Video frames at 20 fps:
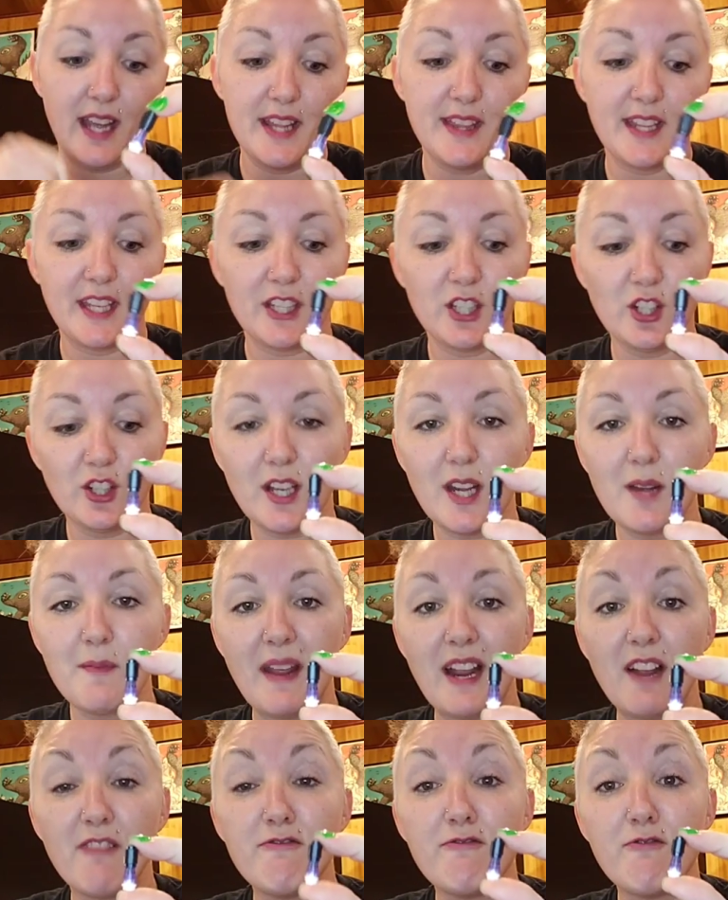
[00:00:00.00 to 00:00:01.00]
And then you're going
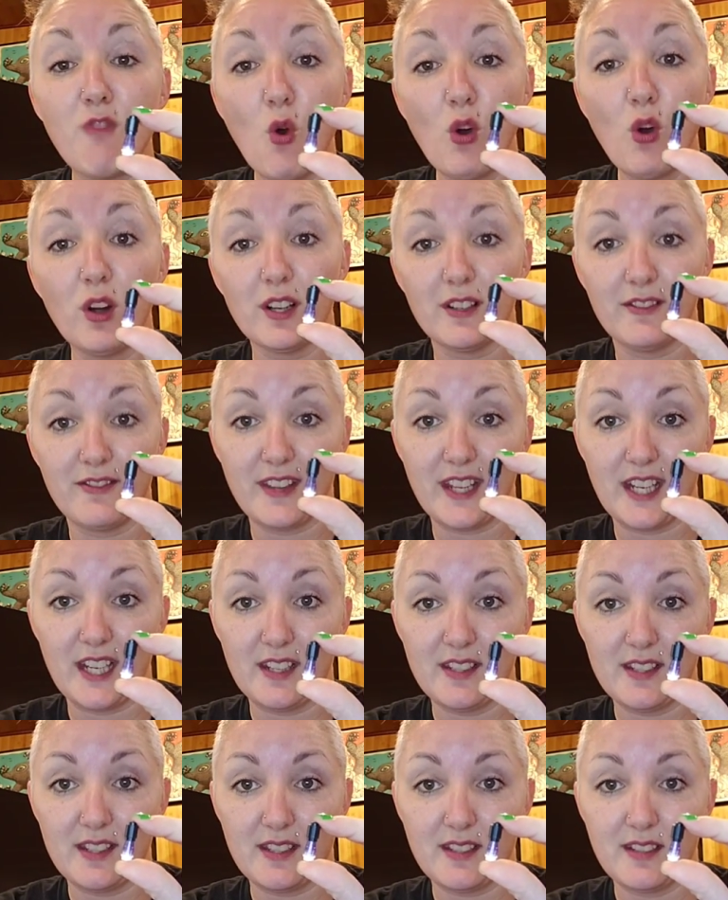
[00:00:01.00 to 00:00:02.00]
to make 4 of
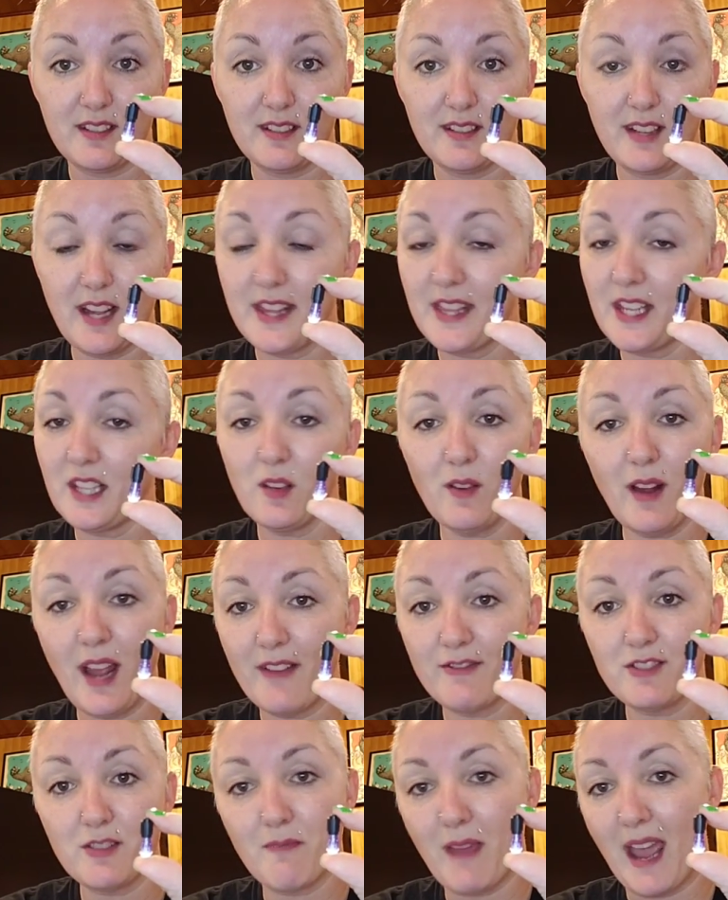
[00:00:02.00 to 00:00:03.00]
these. And they
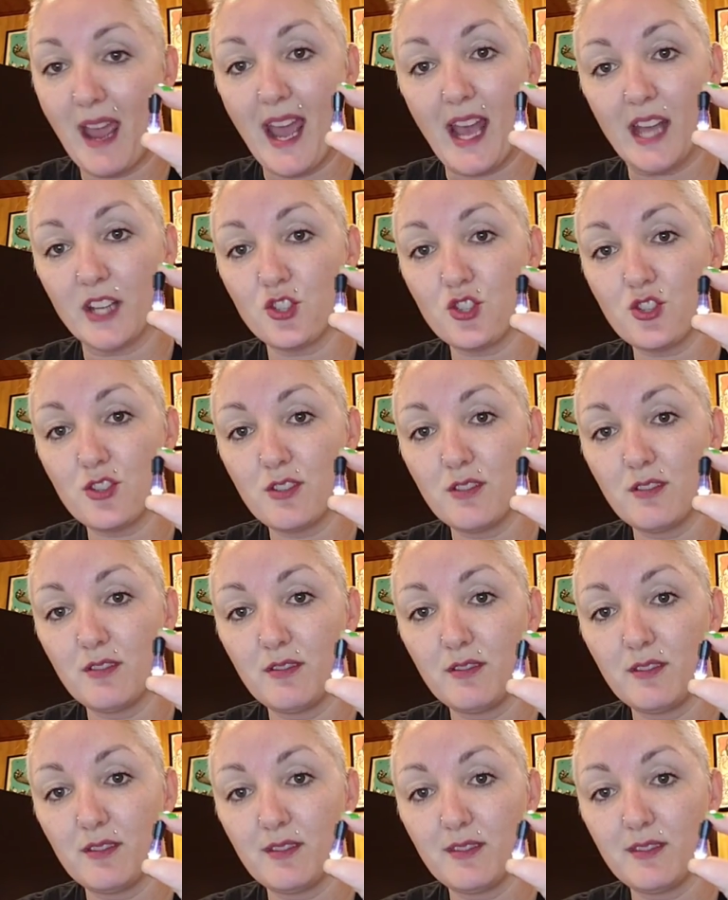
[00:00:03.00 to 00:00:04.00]
don't have to match.
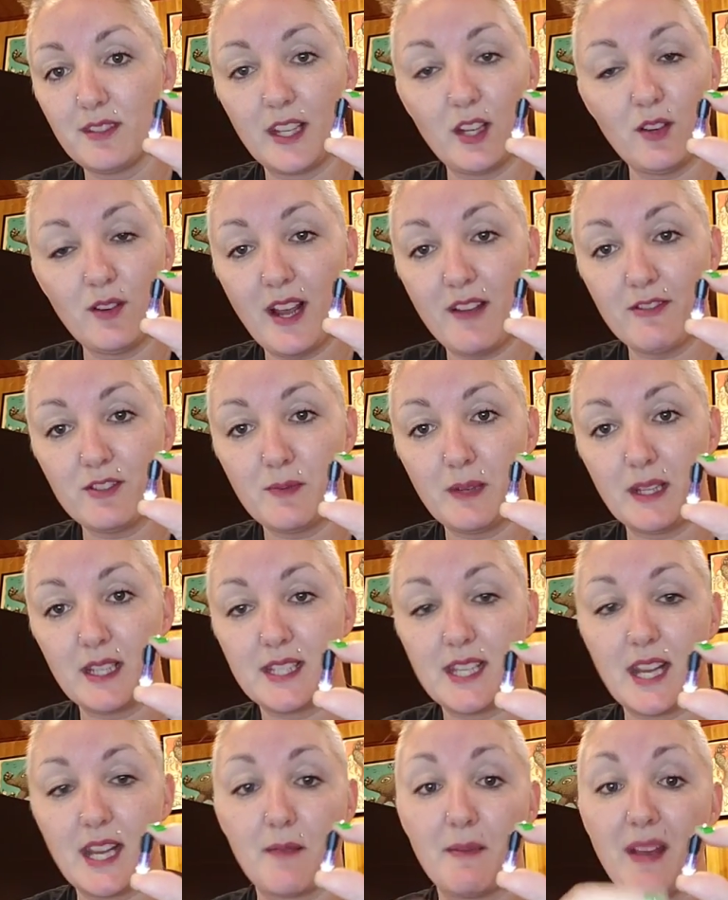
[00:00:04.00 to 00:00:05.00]
They don't have to be
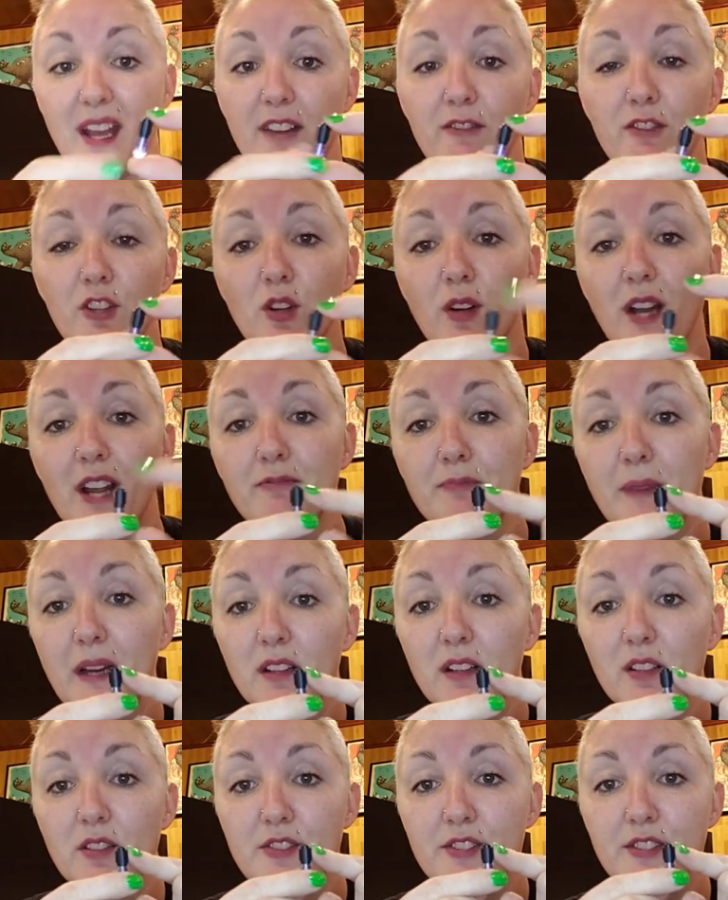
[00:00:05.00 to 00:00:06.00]
the same. And if you don't have
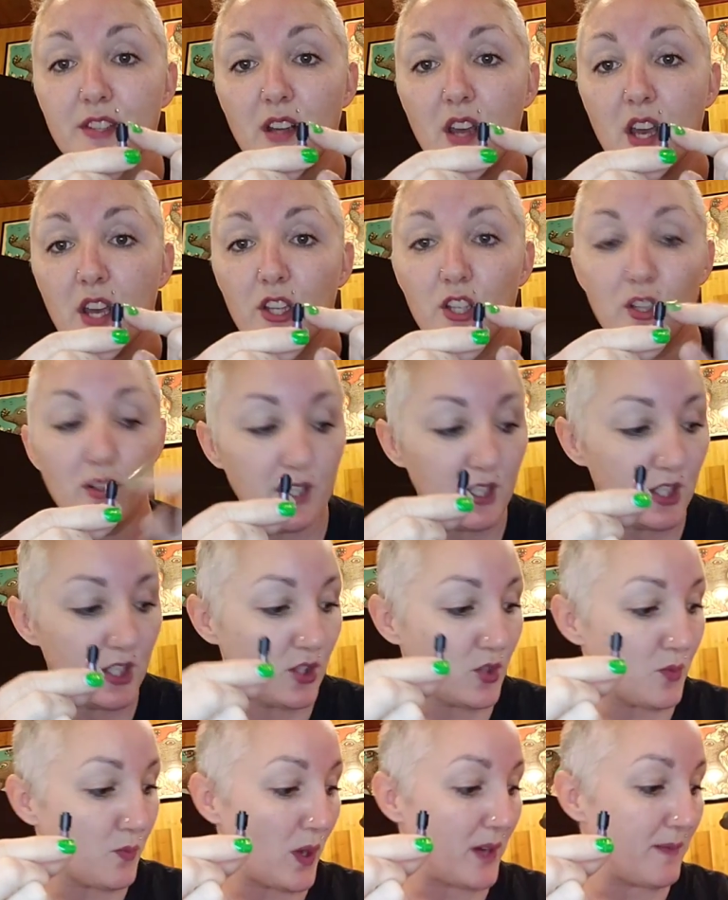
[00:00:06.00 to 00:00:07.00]
barrels, you can
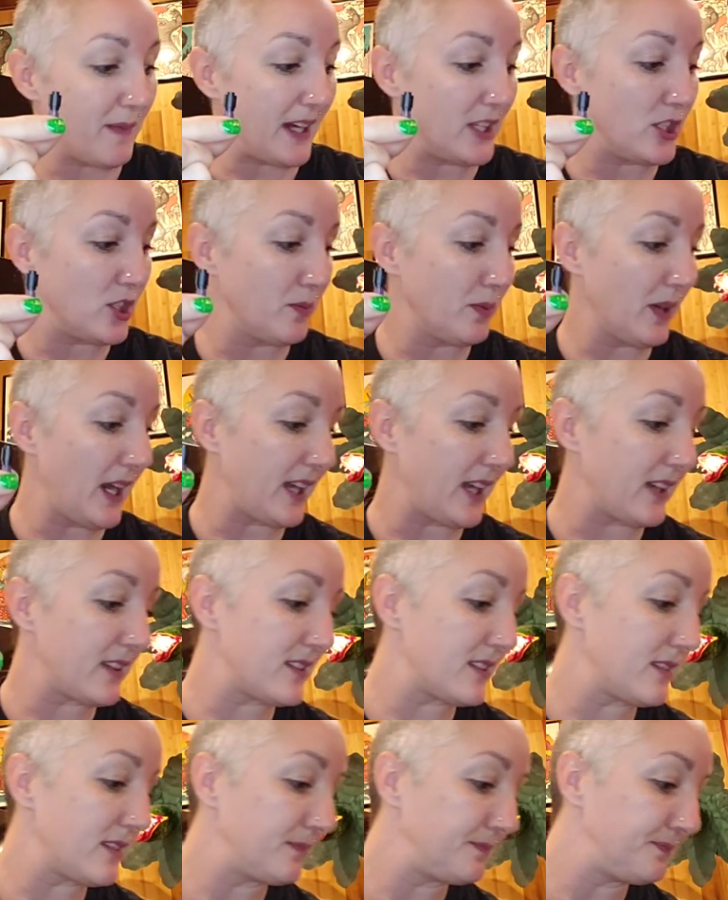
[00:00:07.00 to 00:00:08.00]
use 1x2
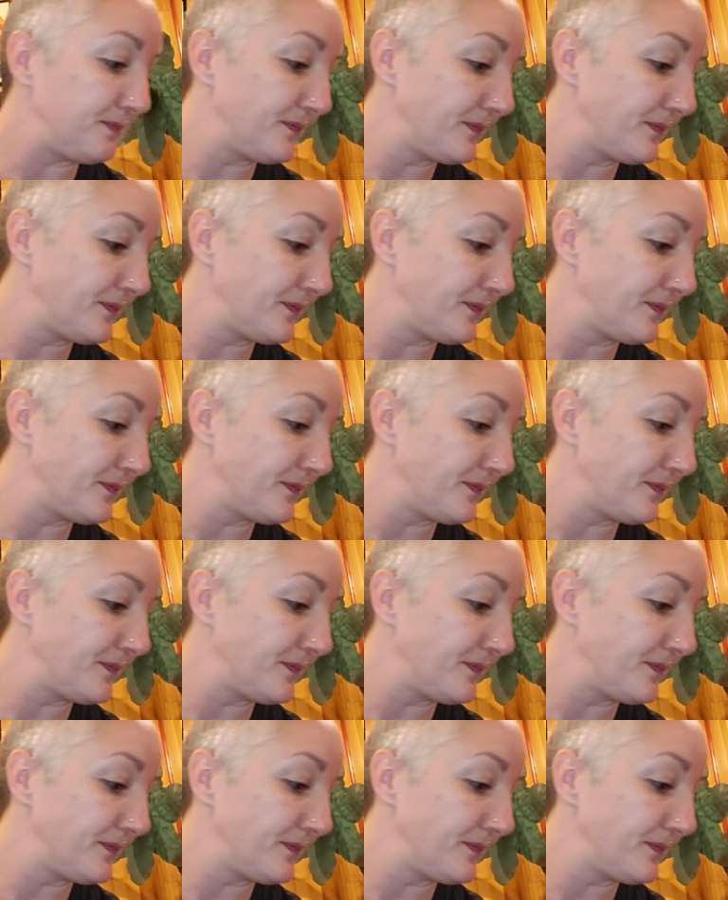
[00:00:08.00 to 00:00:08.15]
bricks.